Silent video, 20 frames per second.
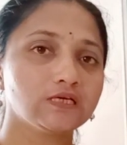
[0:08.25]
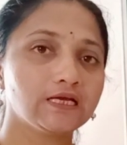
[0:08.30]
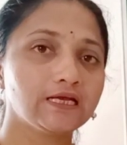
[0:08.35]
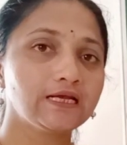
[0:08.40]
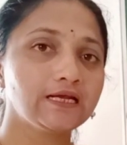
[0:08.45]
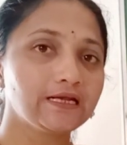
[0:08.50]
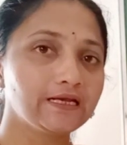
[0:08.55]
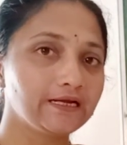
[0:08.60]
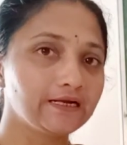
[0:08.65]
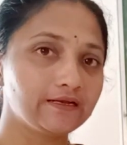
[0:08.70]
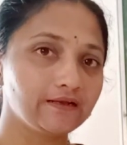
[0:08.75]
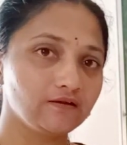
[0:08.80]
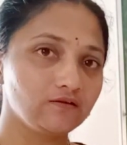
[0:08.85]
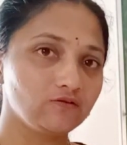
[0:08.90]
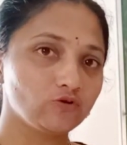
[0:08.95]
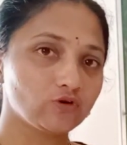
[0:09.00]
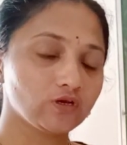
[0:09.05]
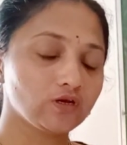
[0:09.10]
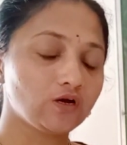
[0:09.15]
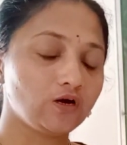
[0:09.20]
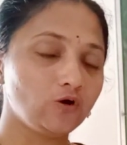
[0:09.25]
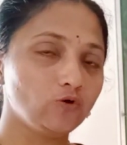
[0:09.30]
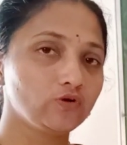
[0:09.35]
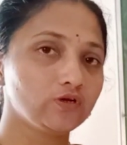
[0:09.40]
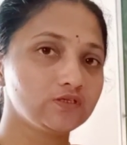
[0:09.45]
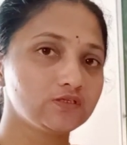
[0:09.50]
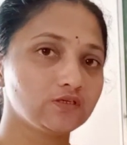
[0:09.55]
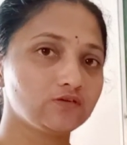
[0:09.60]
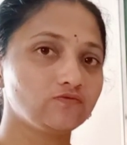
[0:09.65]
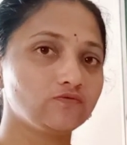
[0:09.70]
in detail. Okay, how
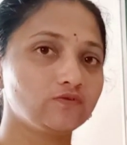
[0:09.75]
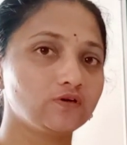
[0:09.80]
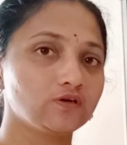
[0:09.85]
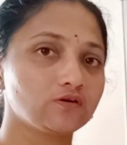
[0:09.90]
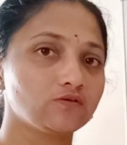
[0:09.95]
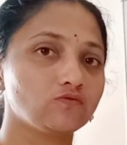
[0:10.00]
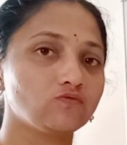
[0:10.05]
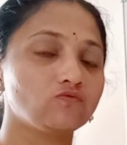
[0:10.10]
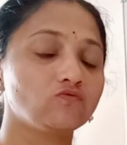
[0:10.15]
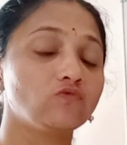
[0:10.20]
does it work?